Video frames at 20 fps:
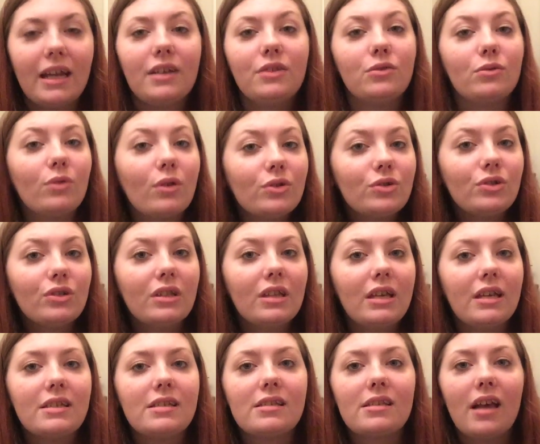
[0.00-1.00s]
I do grocery
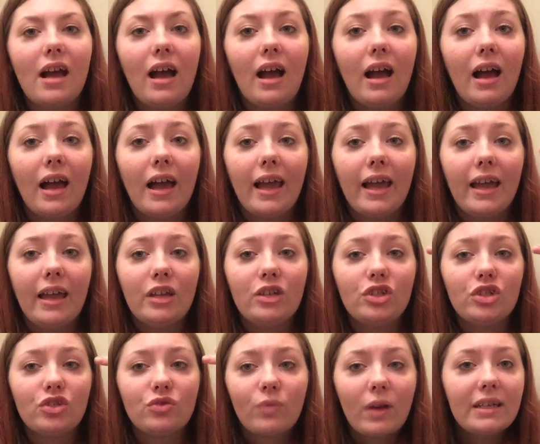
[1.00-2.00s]
lists, I
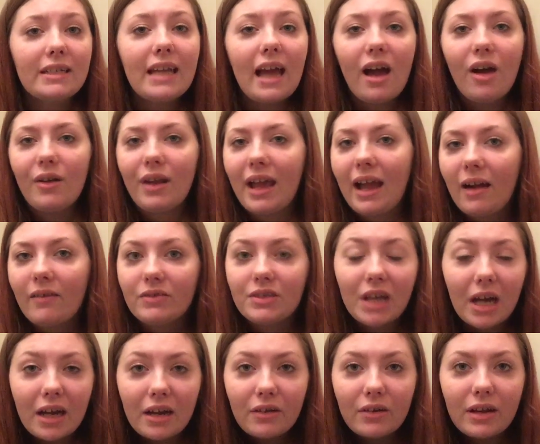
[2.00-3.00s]
just write down, I have a
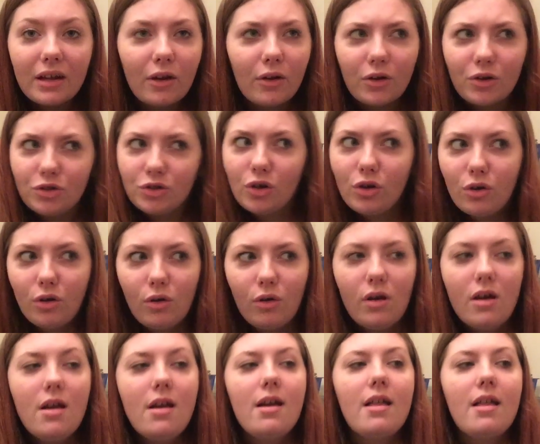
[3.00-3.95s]
diary or a journal.